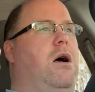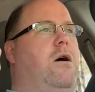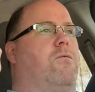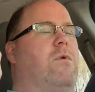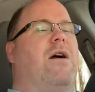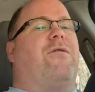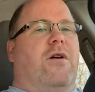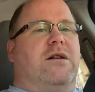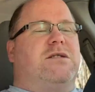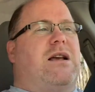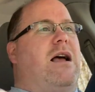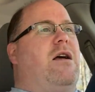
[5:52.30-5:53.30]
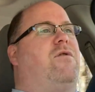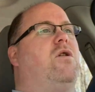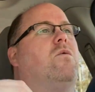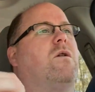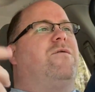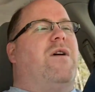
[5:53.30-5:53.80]
reference. If you
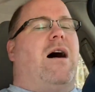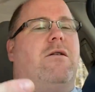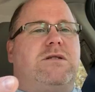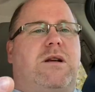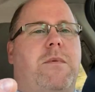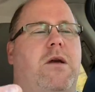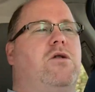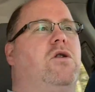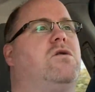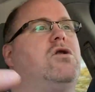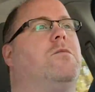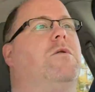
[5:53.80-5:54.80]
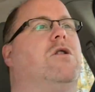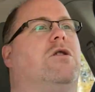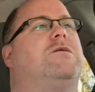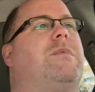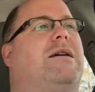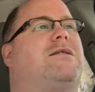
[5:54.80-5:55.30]
want to follow somebody on YouTube who knows
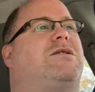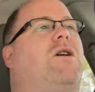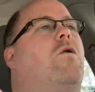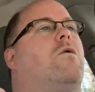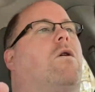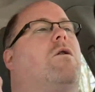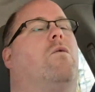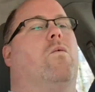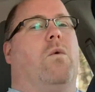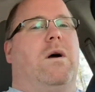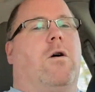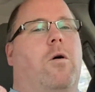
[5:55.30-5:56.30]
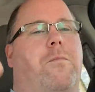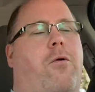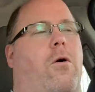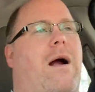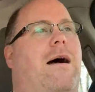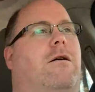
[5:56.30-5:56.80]
about solar, Will
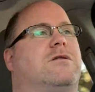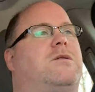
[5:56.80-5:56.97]
Prowse,